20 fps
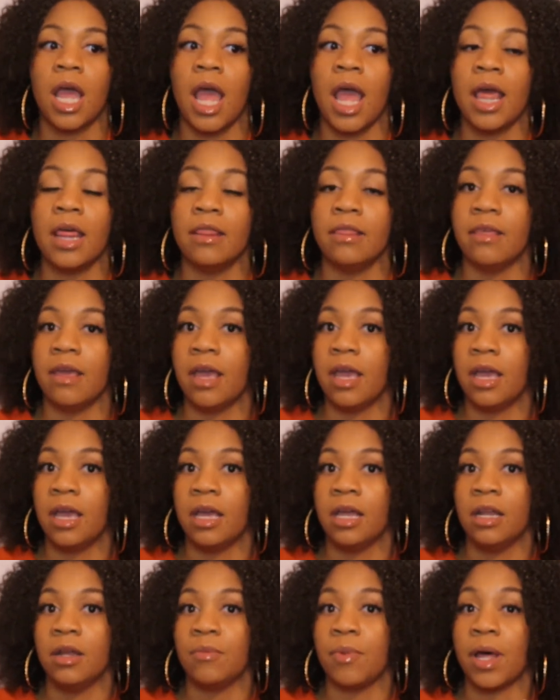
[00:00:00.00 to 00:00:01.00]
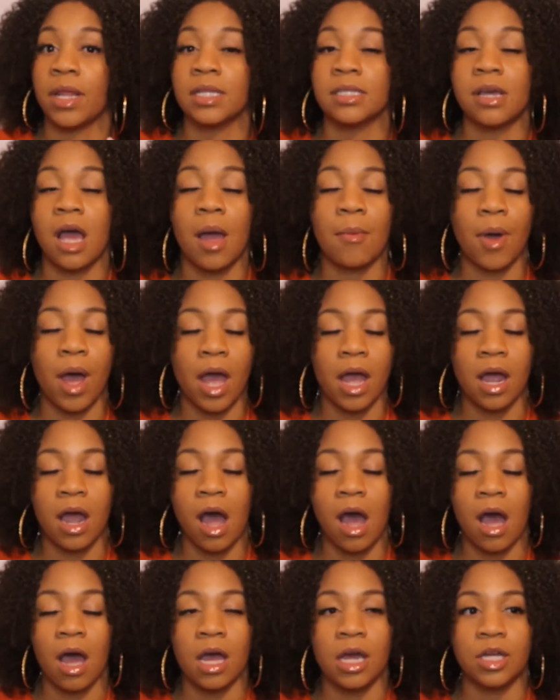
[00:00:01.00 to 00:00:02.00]
And then by the time I
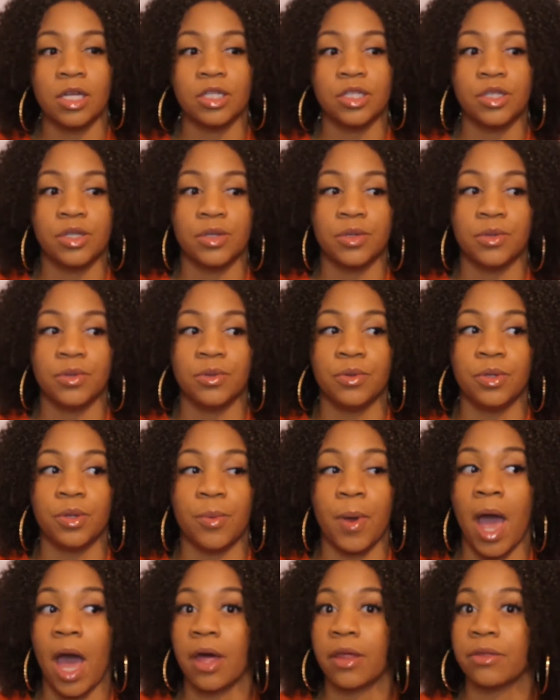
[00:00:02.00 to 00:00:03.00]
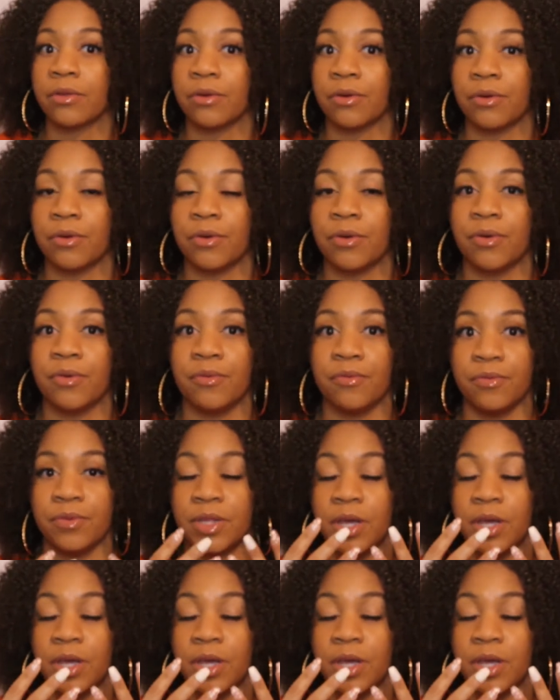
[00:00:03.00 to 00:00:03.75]
got to the bathroom,